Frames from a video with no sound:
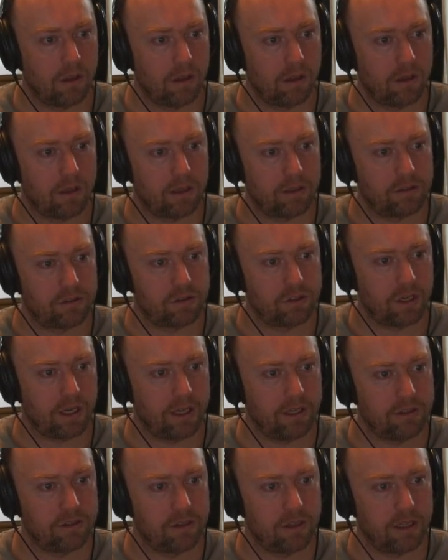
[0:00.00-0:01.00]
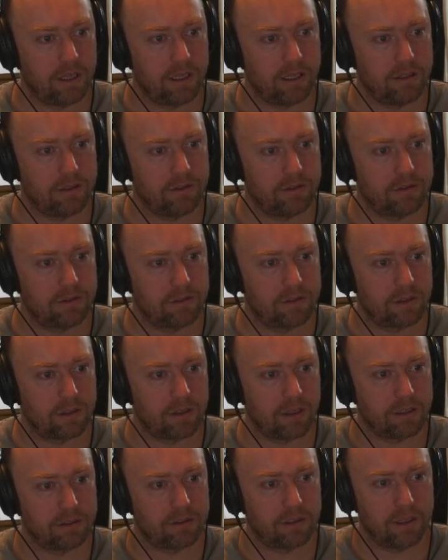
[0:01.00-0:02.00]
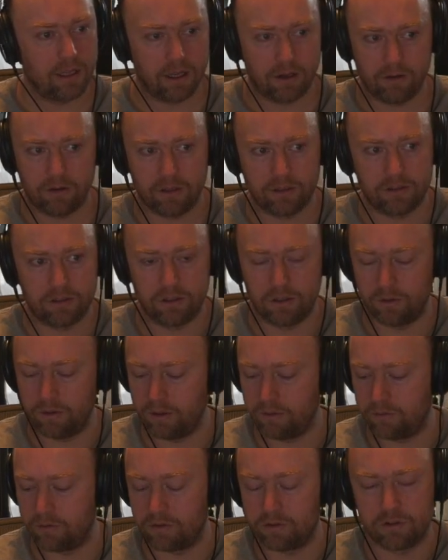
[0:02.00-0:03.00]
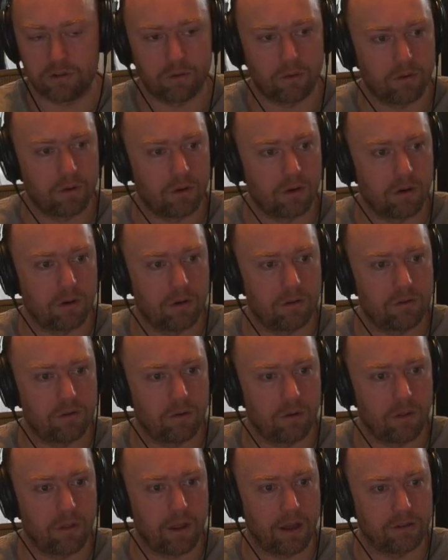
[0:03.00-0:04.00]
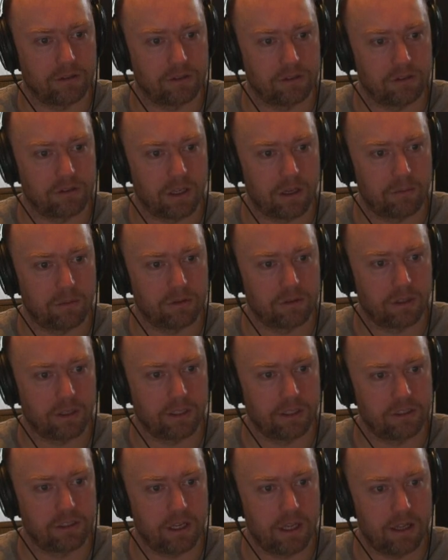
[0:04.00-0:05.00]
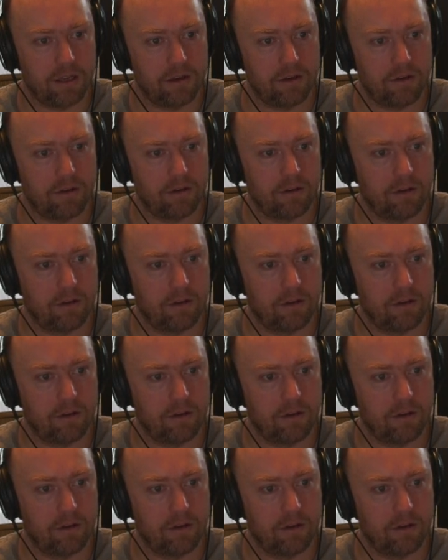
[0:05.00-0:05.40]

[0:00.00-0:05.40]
Let's change these to test it out. Let's do even shorter. Let's do 1,000 samples on each end.